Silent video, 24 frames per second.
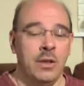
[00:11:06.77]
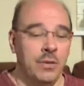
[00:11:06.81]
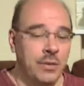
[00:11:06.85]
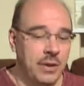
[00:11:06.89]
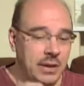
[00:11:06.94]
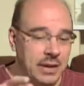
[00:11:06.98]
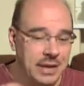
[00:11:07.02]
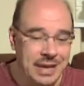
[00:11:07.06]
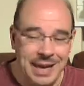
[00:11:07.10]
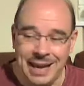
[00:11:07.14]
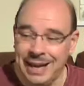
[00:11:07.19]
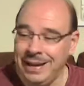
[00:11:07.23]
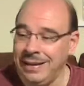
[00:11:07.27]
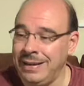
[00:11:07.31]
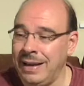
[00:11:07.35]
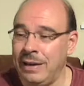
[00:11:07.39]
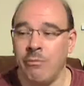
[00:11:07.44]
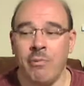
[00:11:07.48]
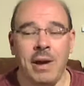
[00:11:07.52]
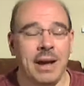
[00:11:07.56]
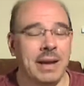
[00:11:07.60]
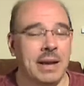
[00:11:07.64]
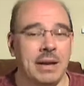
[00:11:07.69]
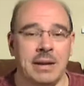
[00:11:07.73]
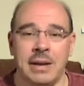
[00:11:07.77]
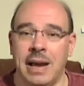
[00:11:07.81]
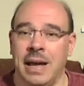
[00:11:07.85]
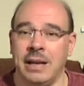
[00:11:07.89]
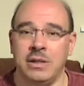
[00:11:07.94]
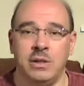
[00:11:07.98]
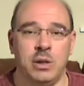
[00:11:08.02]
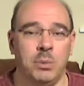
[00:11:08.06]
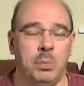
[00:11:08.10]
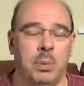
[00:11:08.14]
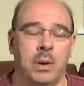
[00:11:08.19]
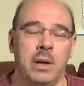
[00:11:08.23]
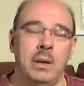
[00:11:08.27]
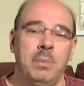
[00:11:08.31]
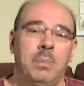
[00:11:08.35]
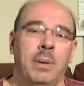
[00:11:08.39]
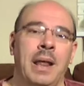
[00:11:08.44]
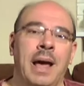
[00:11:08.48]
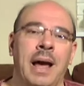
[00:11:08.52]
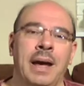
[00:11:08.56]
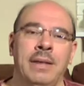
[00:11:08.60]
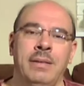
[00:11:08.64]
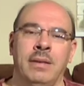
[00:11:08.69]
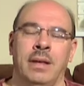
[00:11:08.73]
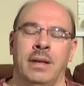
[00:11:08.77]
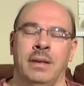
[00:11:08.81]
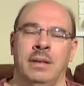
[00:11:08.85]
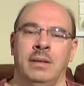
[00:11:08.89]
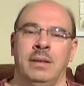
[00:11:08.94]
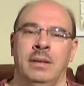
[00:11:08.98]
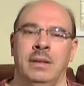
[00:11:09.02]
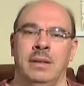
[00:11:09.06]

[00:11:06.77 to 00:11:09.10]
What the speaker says: didn't recognise the people either.